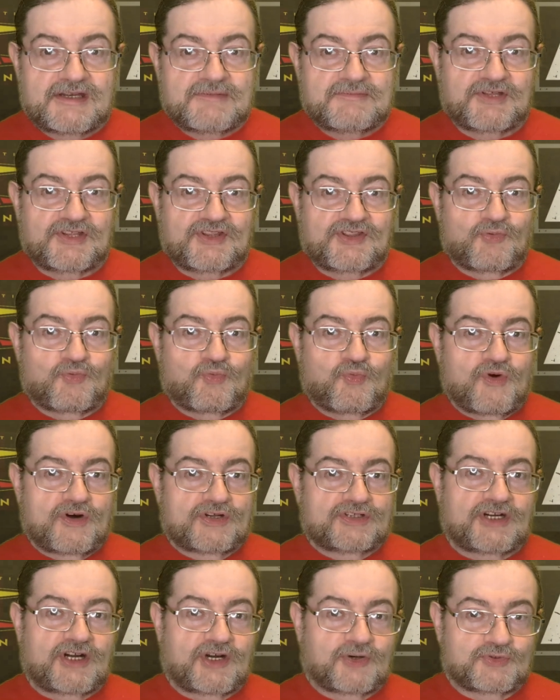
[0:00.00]
but the
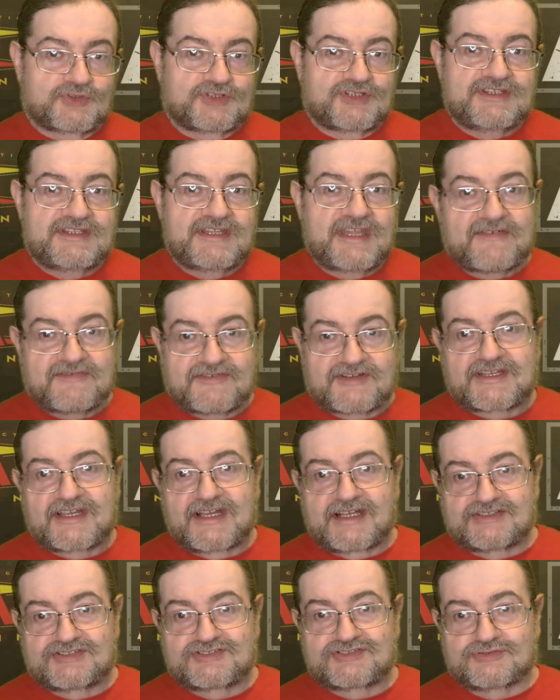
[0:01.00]
one I would never
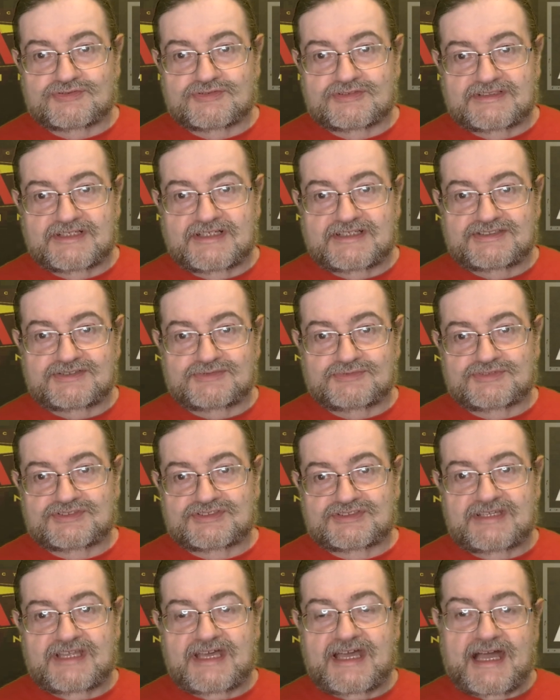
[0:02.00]
cancel unless it
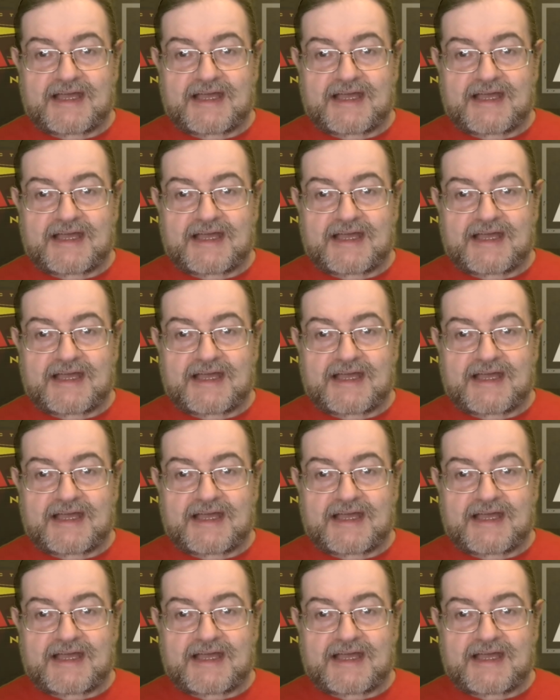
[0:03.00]
was an